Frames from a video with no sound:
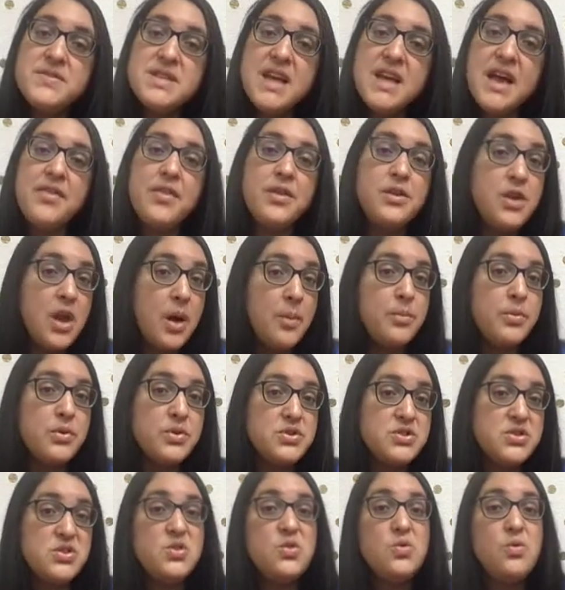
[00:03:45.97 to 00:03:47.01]
and the number
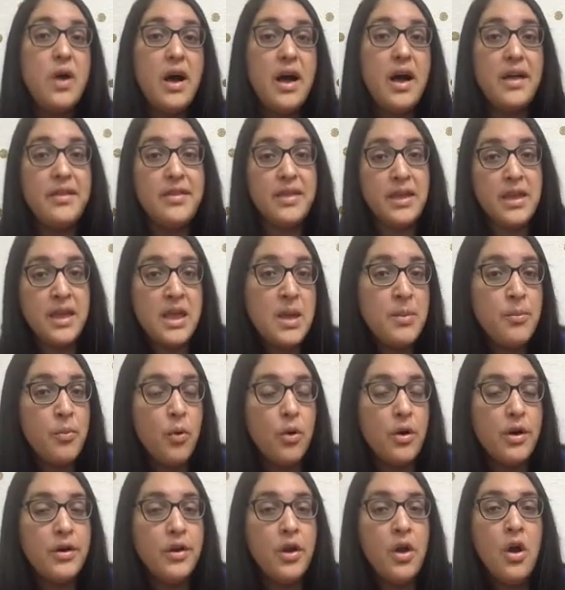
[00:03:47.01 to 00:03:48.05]
2 on the
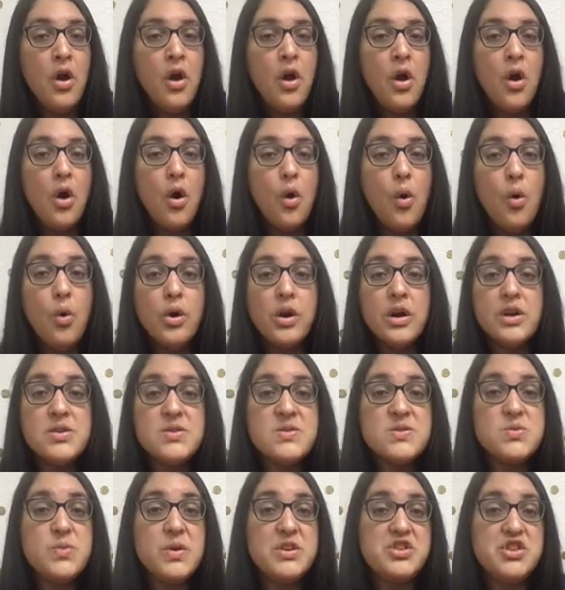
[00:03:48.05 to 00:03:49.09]
keyboard or
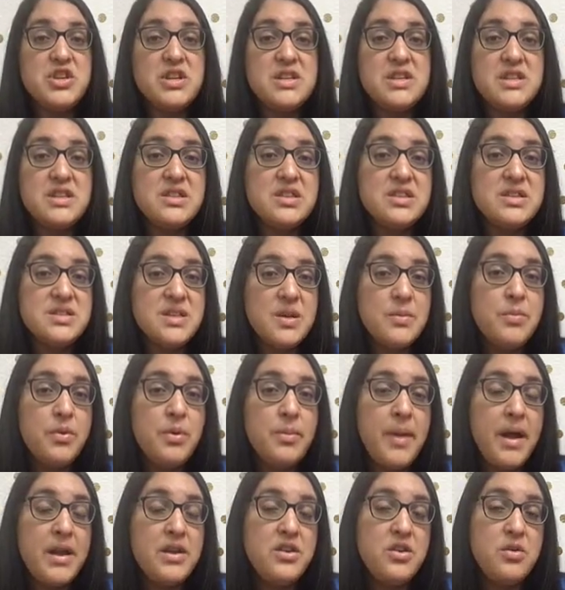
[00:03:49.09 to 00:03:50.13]
switching to the symbol
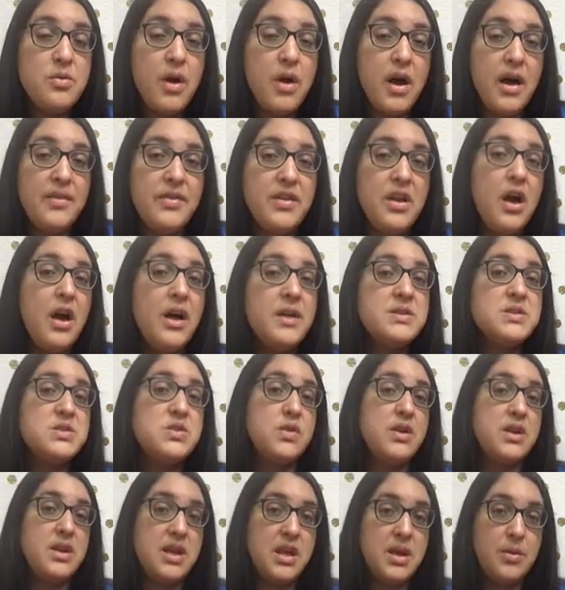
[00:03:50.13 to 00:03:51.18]
menu on the
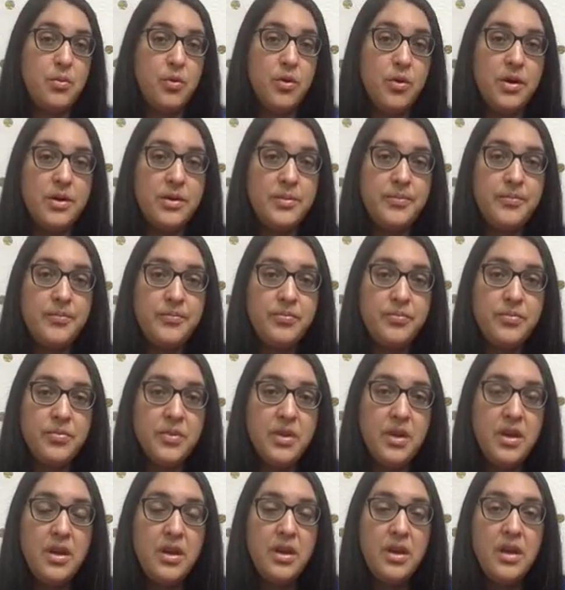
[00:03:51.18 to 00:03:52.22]
on-screen keyboard.
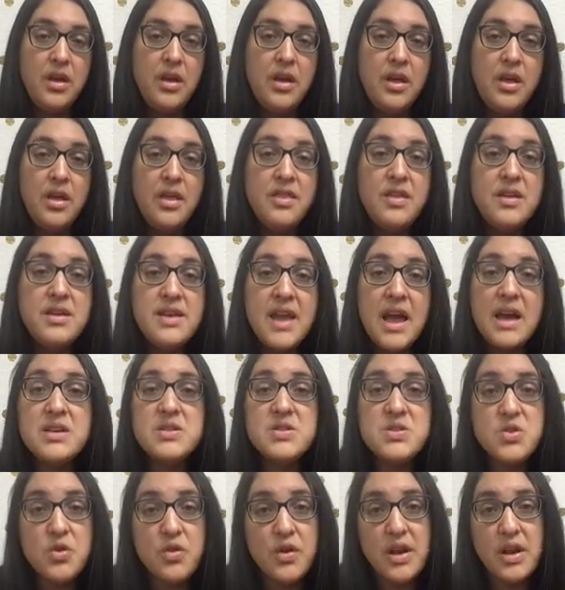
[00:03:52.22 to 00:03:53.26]
The next
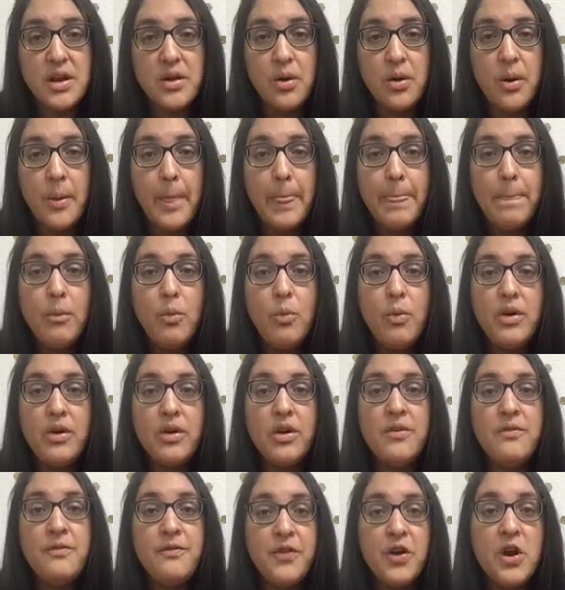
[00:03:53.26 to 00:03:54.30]
screen will
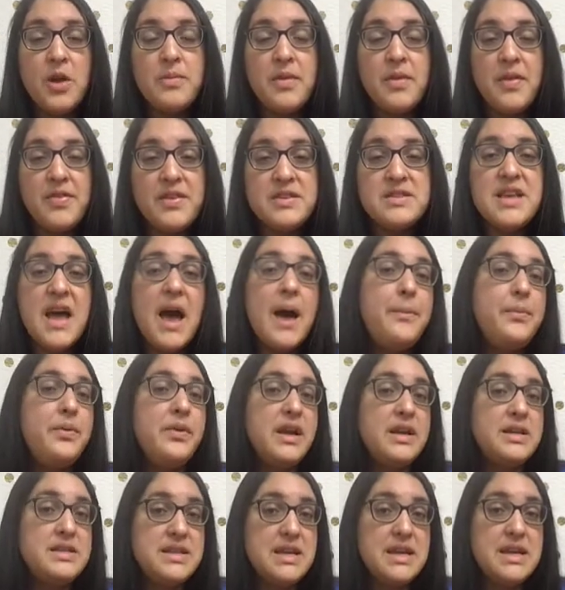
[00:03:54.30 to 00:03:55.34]
confirm that this Apple
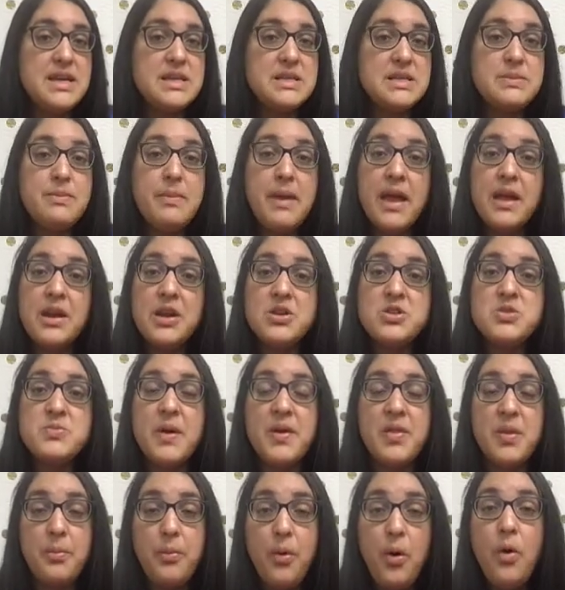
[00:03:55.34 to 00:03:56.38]
ID is managed
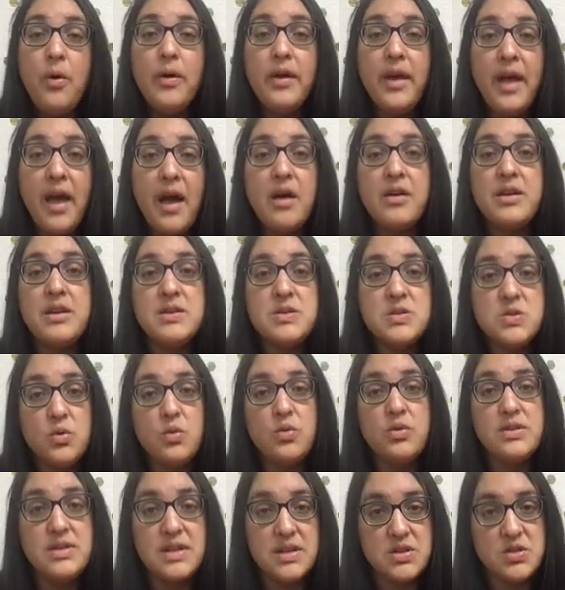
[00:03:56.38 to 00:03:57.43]
by the Polk County
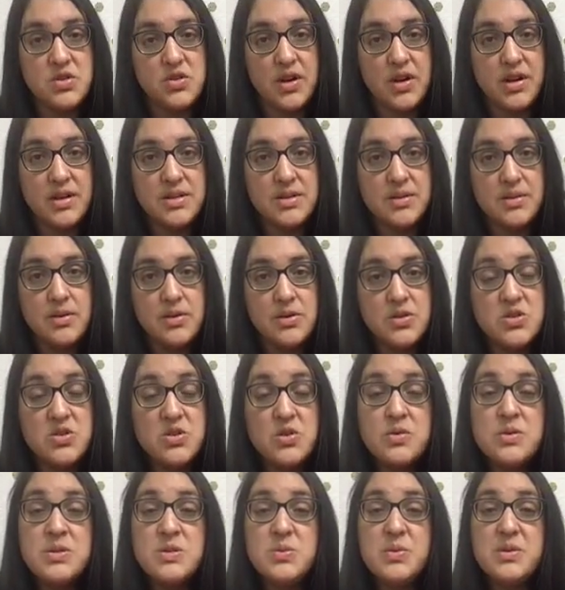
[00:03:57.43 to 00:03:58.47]
School District.
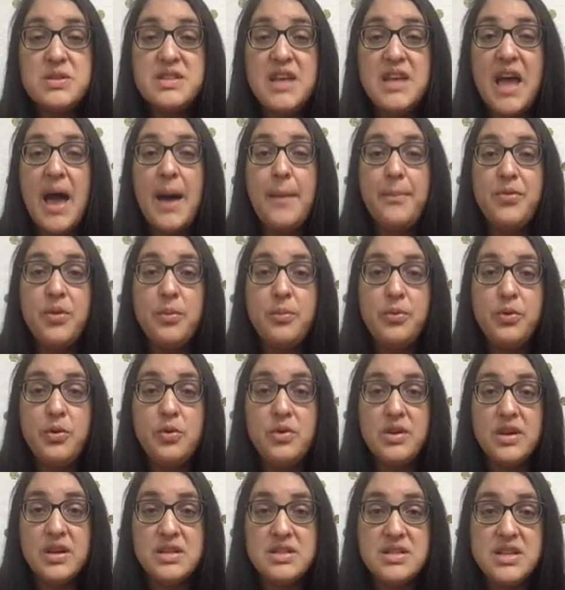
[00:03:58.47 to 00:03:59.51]
Students will tap the blue
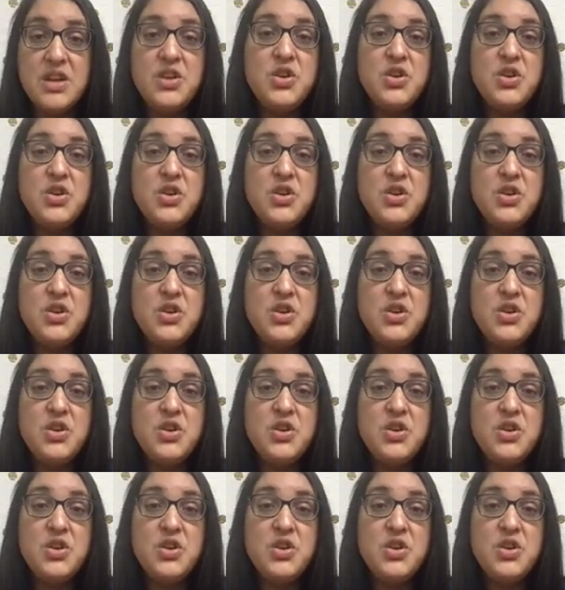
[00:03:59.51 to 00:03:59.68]
Continue